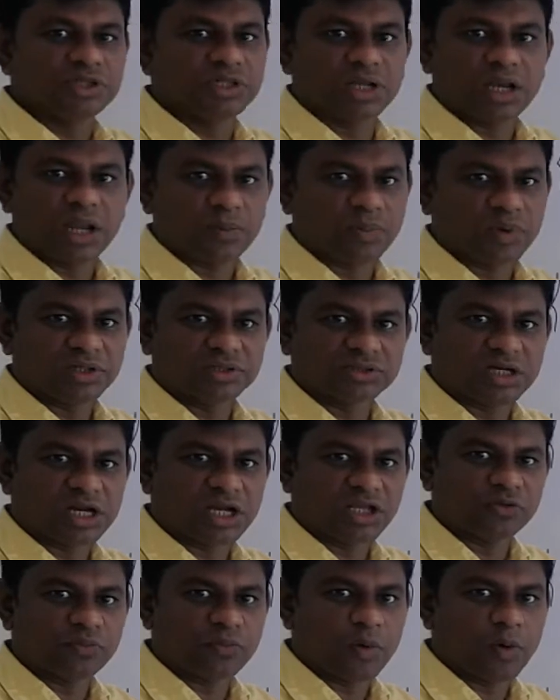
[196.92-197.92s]
be the Laplace
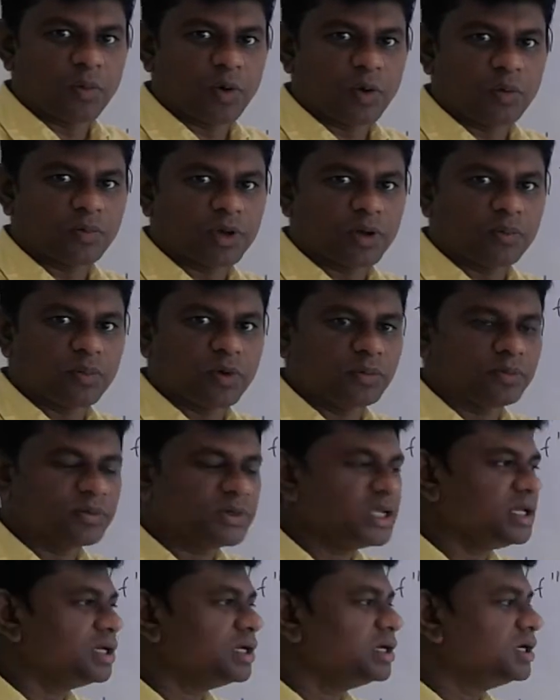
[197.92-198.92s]
transform of f
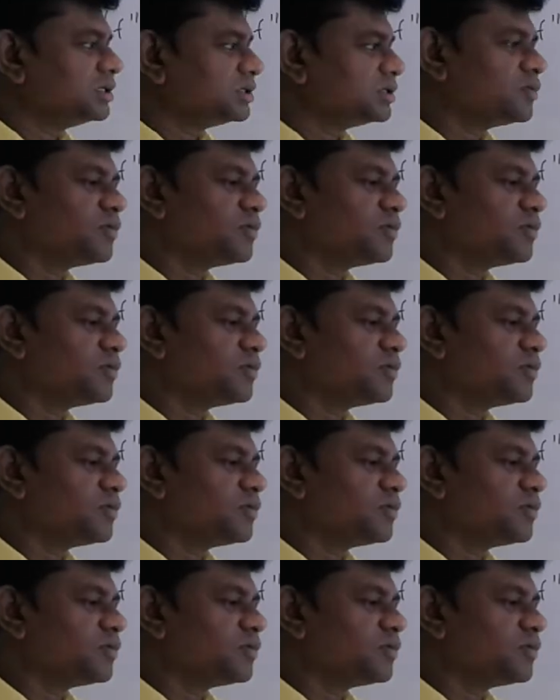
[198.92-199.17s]
of t,